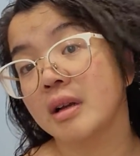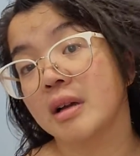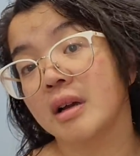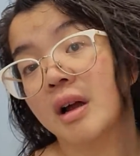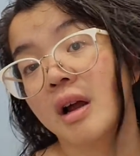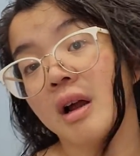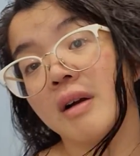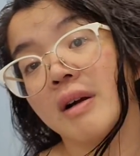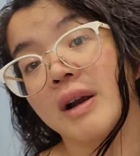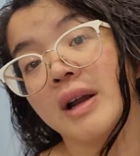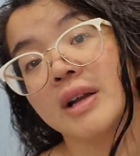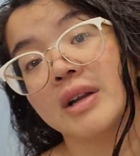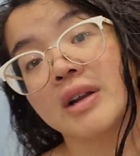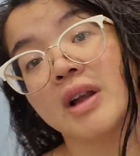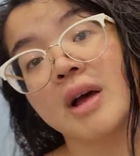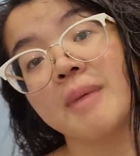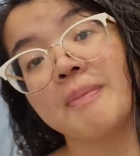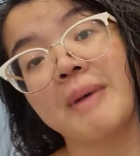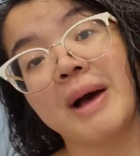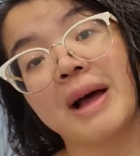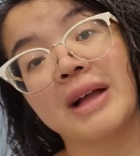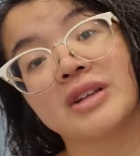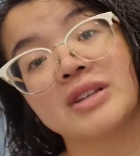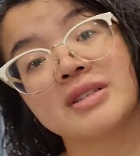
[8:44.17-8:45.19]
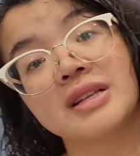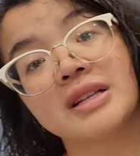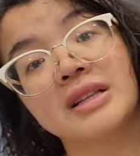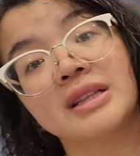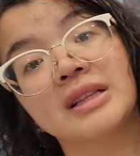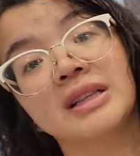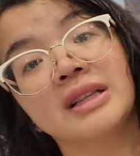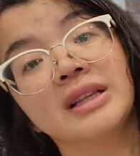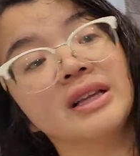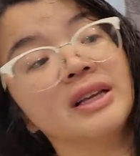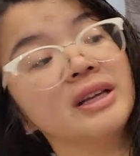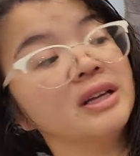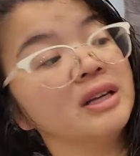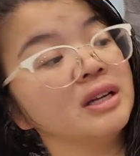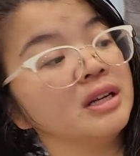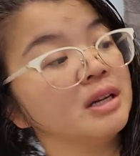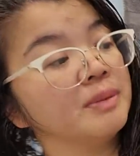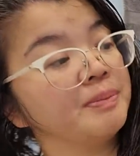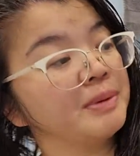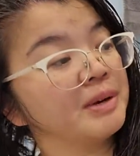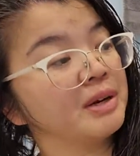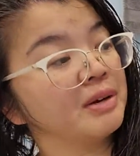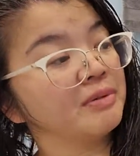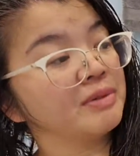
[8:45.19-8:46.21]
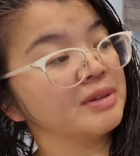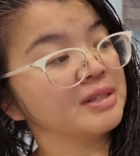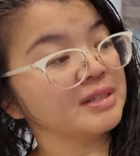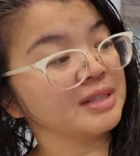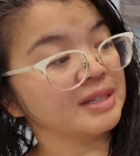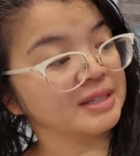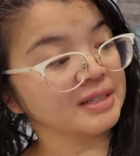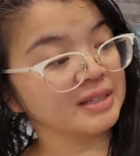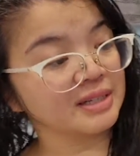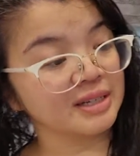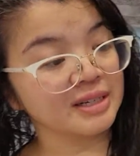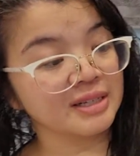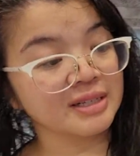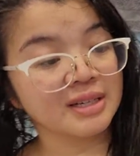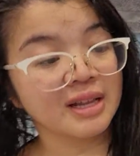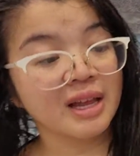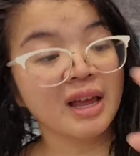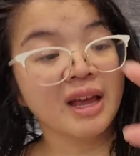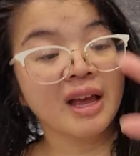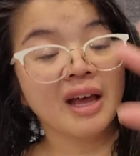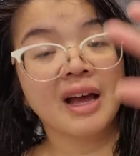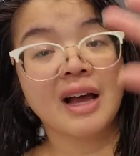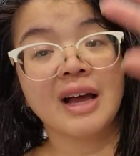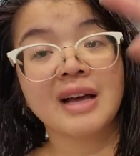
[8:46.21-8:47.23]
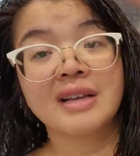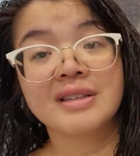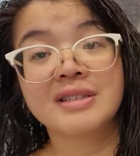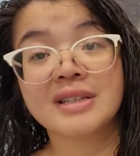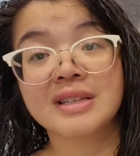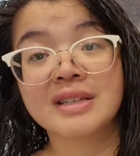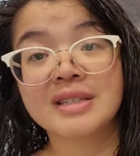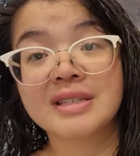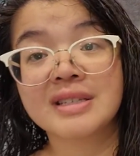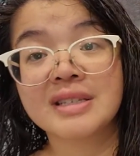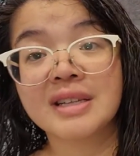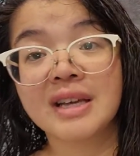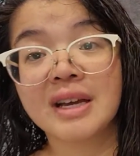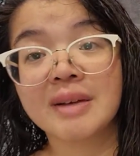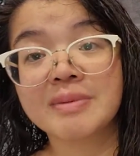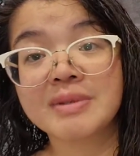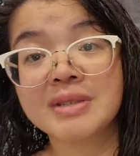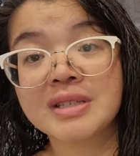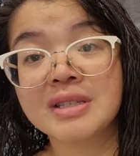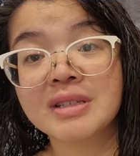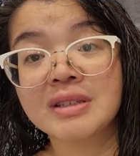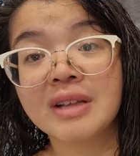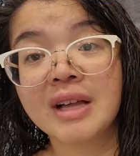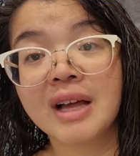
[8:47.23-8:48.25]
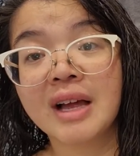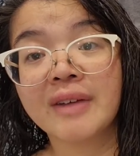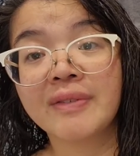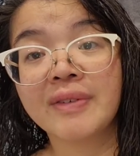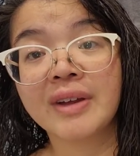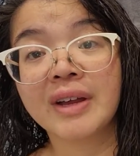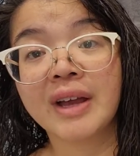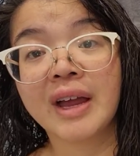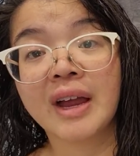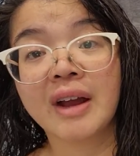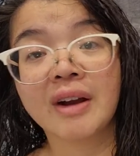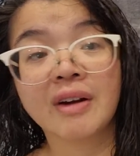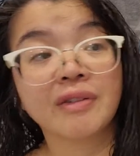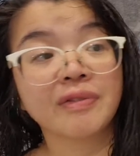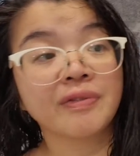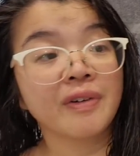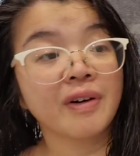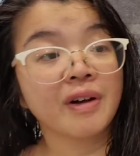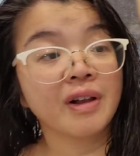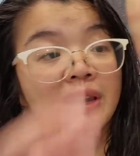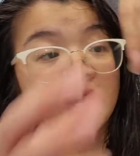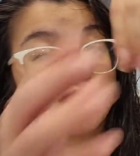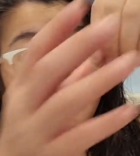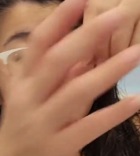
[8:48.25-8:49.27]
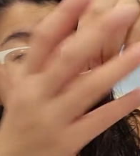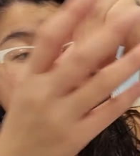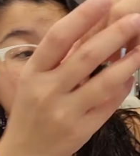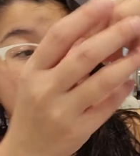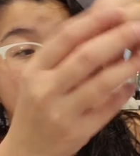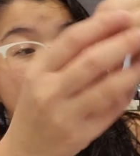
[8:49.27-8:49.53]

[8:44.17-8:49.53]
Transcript: All right, not bad, just a little bit of resistance. As you can see, I'm still having hair fallout.